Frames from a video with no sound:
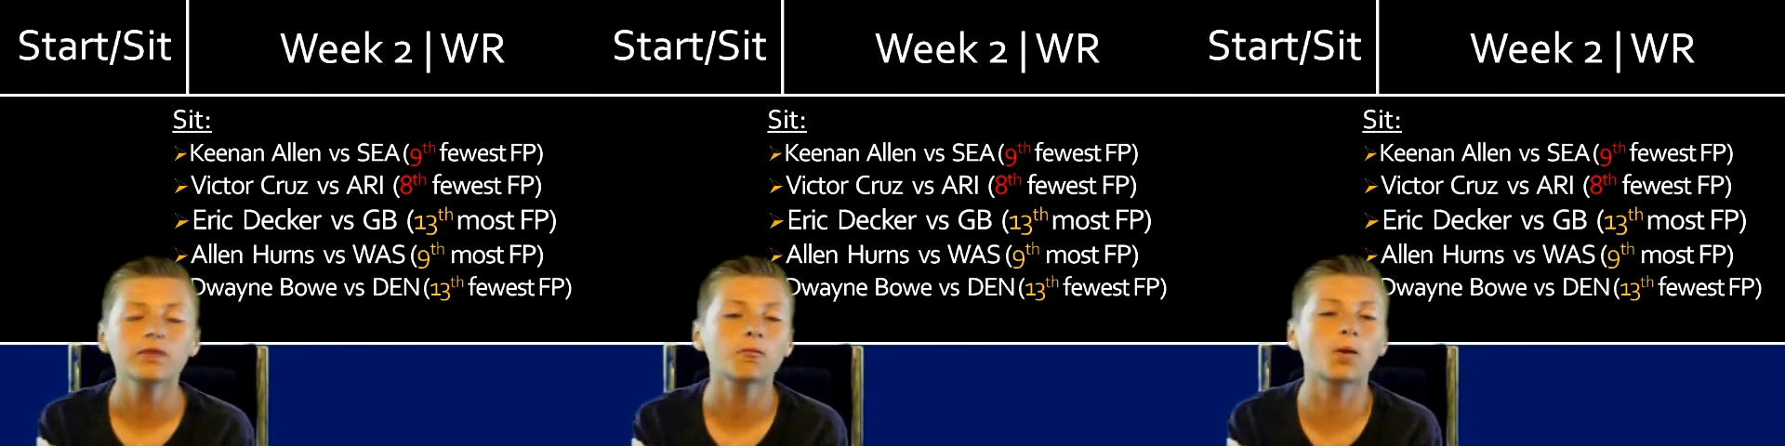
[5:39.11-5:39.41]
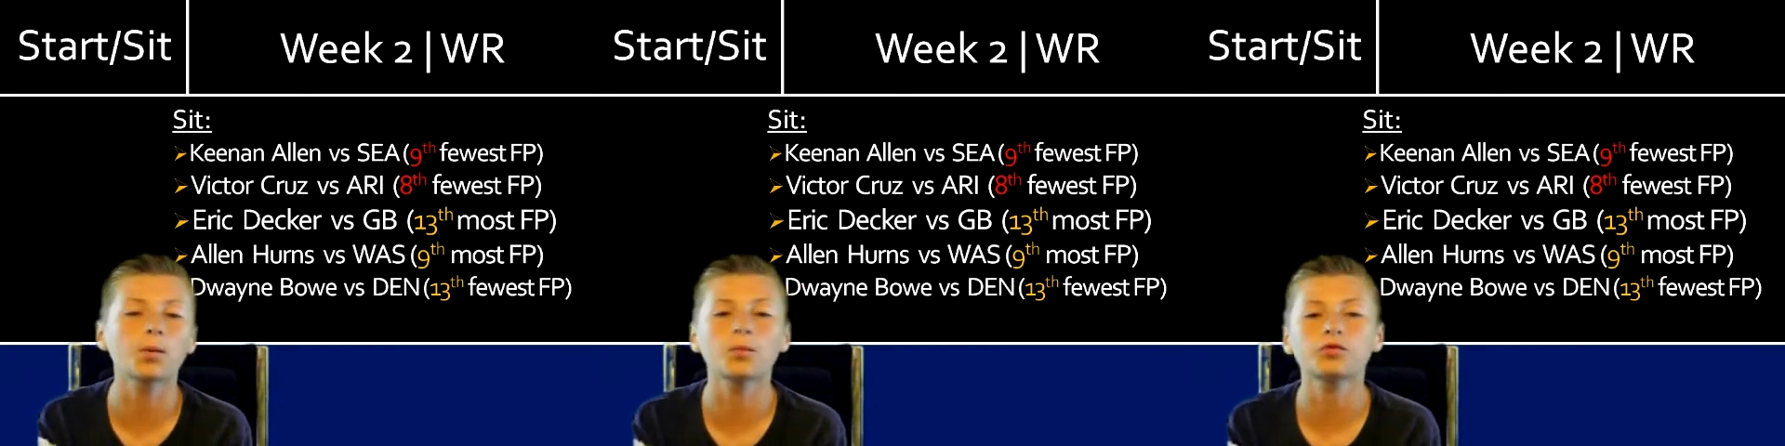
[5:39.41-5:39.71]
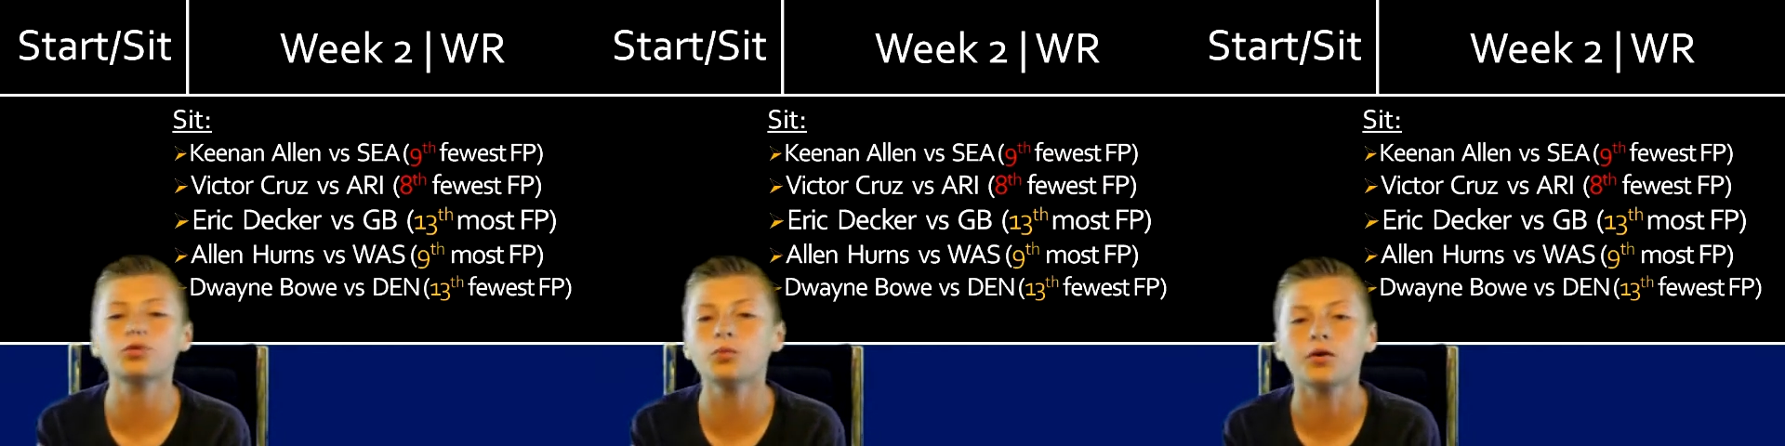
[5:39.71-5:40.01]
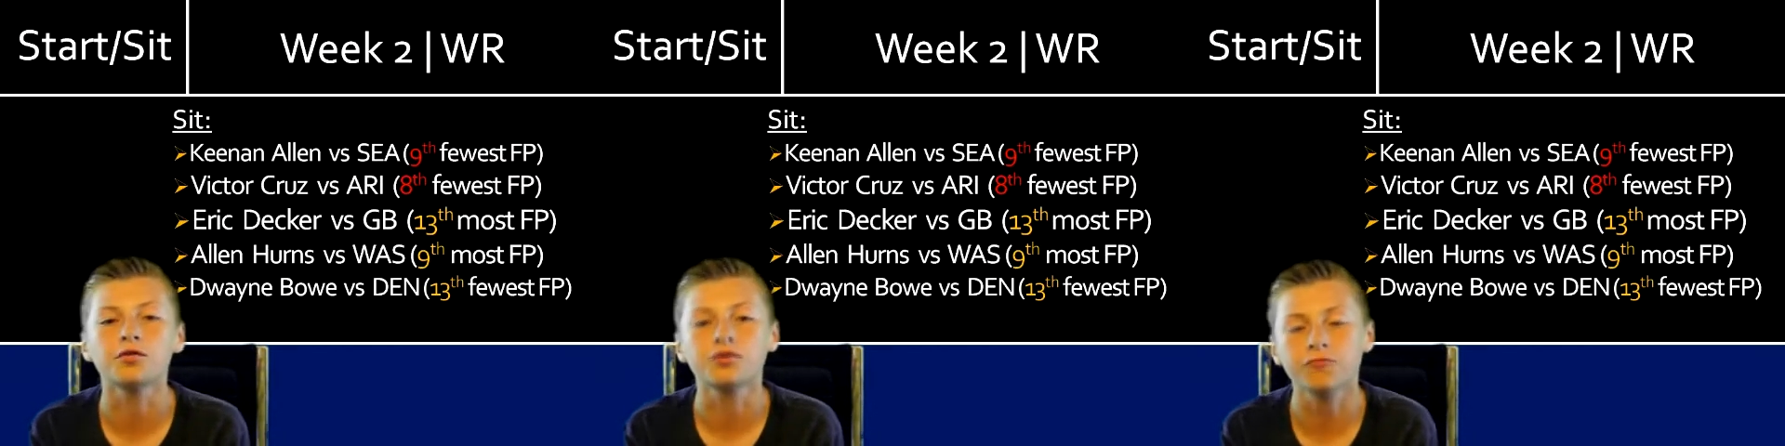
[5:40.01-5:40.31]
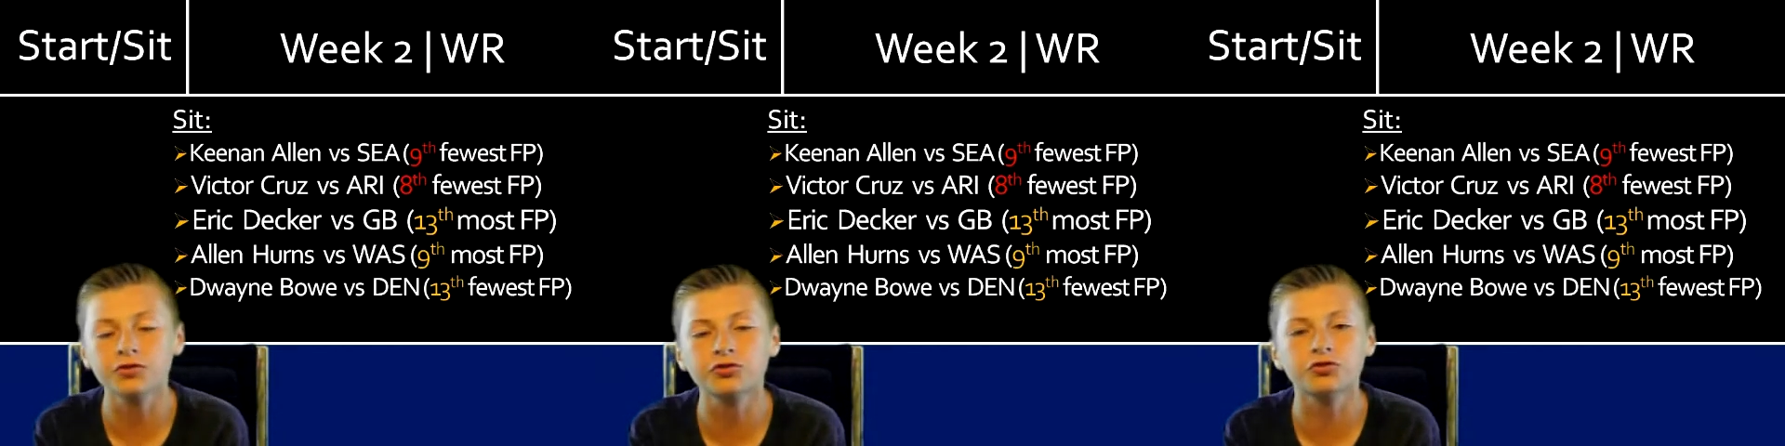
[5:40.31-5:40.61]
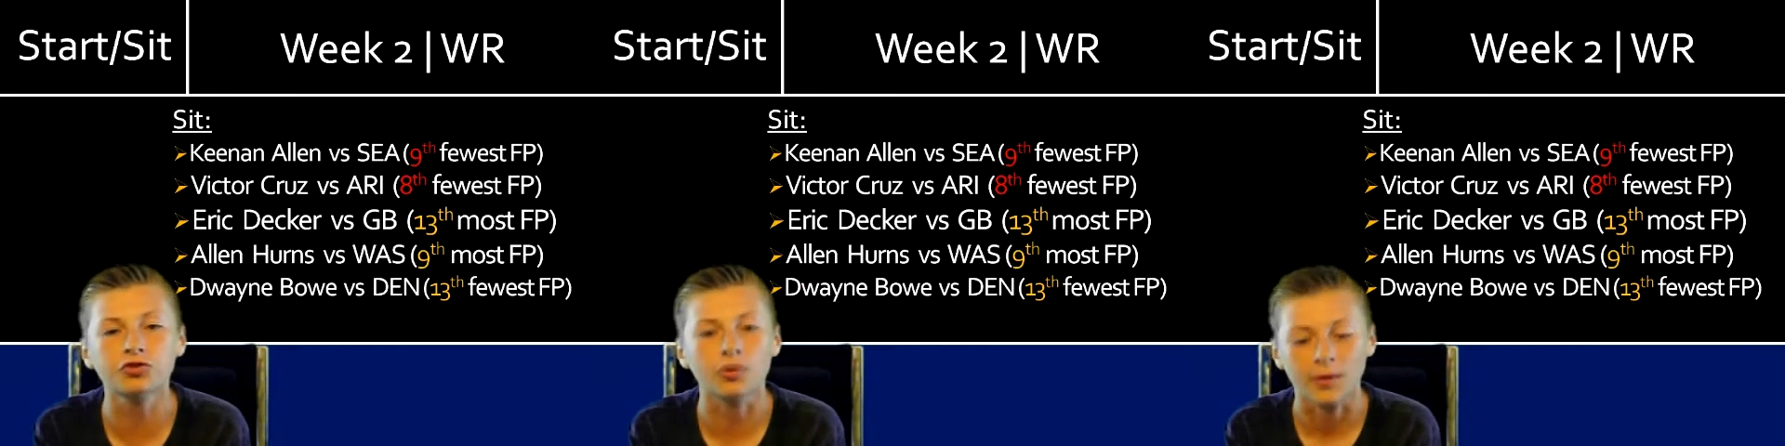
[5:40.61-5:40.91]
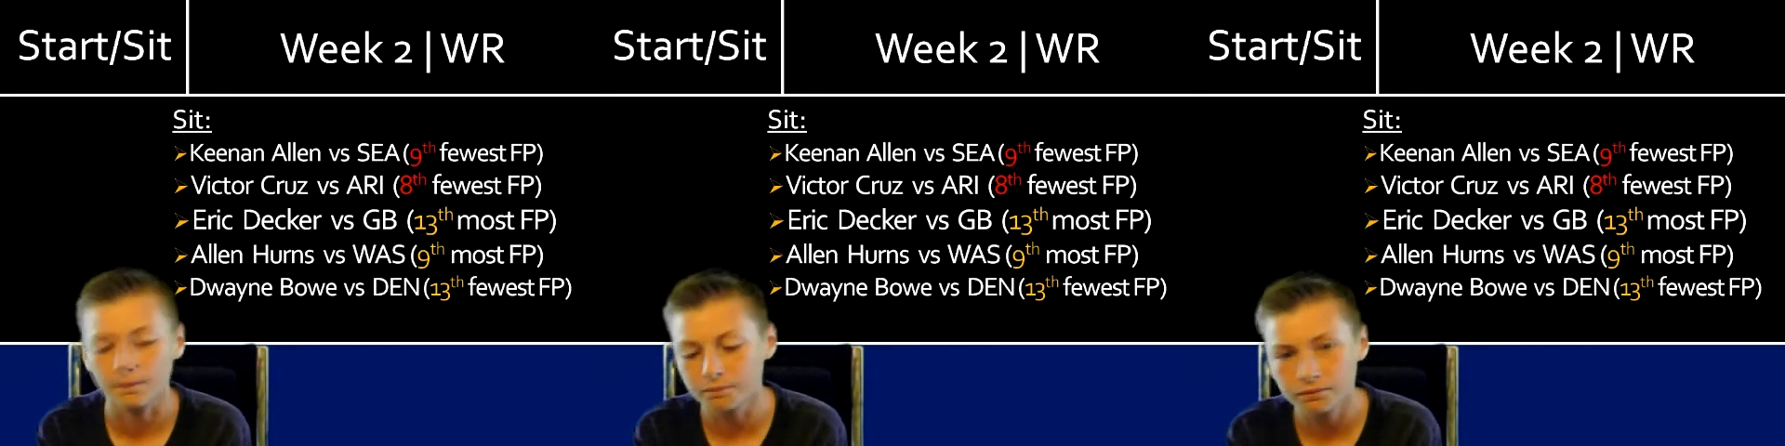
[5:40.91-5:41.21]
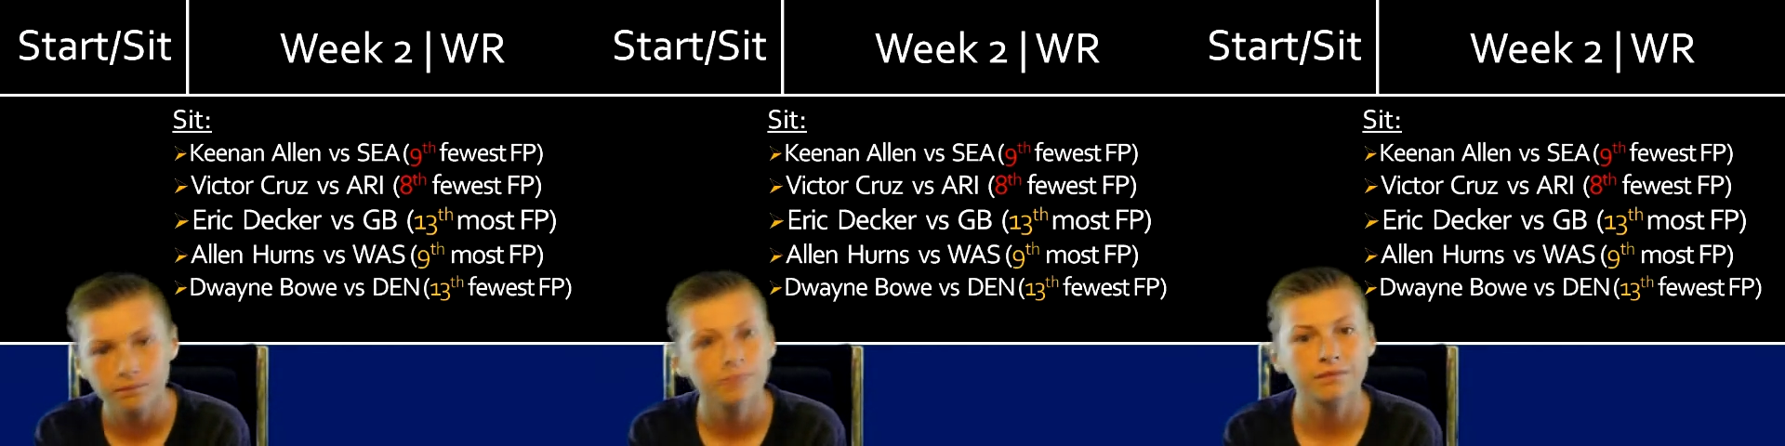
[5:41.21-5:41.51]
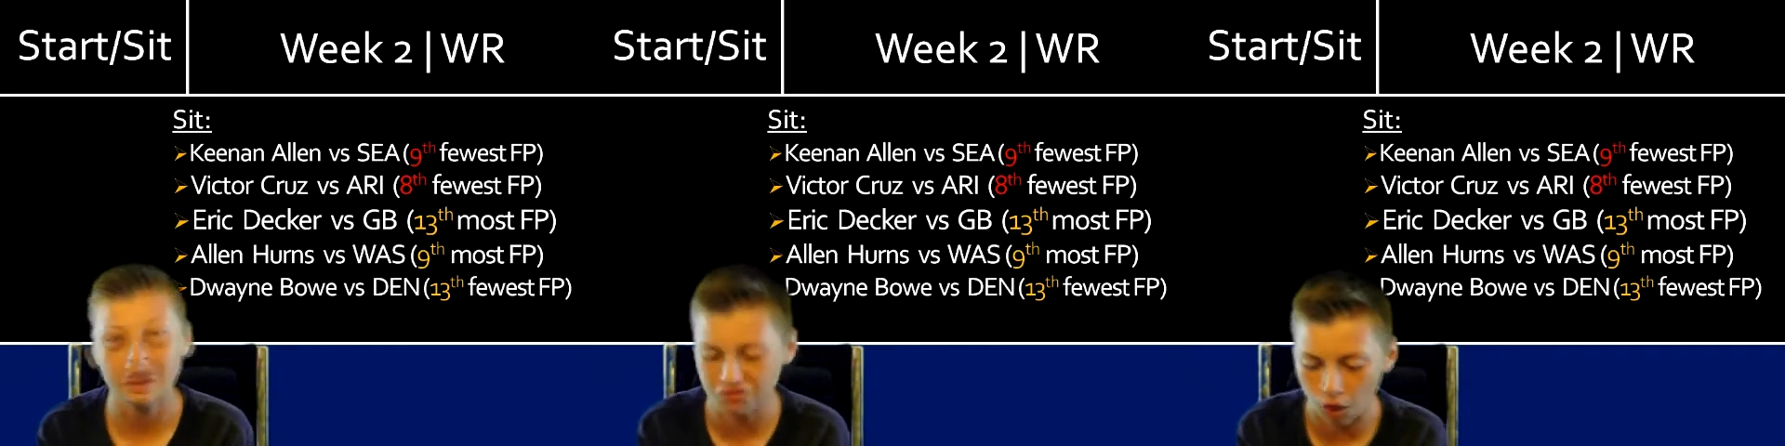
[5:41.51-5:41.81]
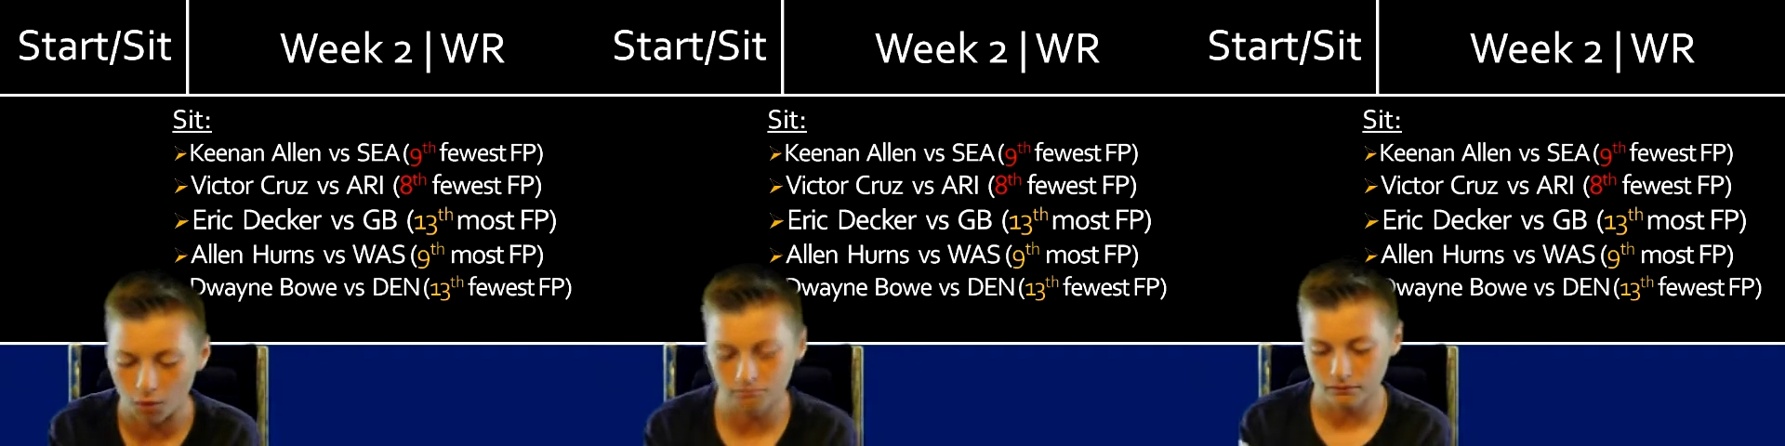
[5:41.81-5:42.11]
2 words. Richard Sherman. That's all.